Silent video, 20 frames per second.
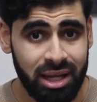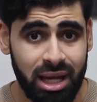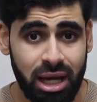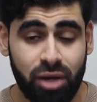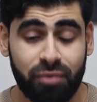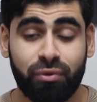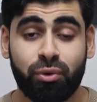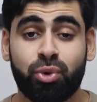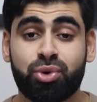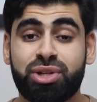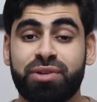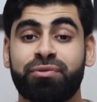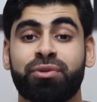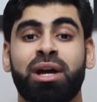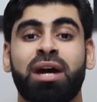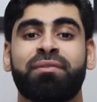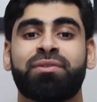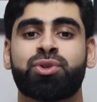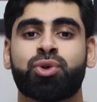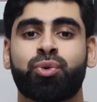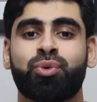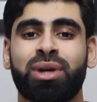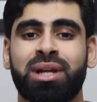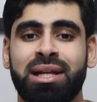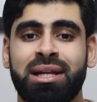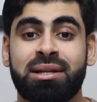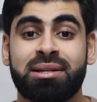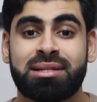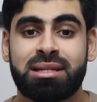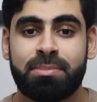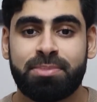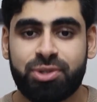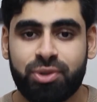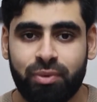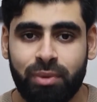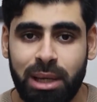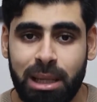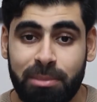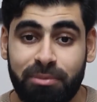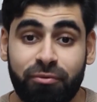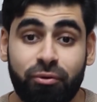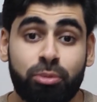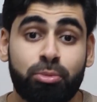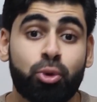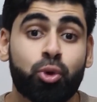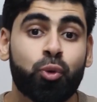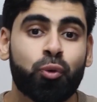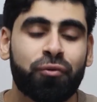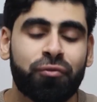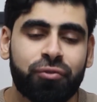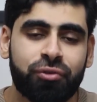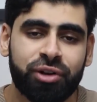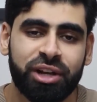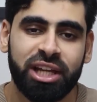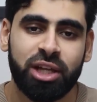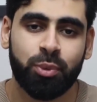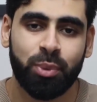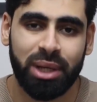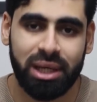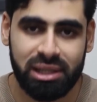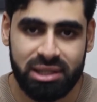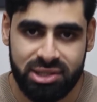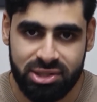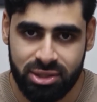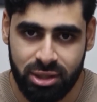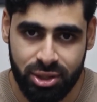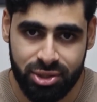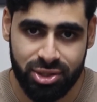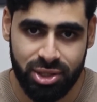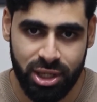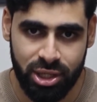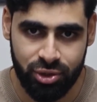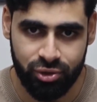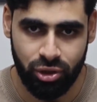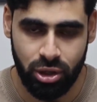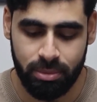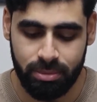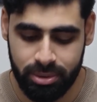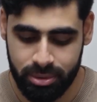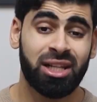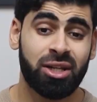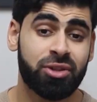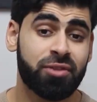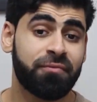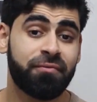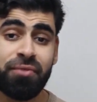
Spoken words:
And of course, if you haven't already, subscribe for more free weekly sauce that I drop. Now, the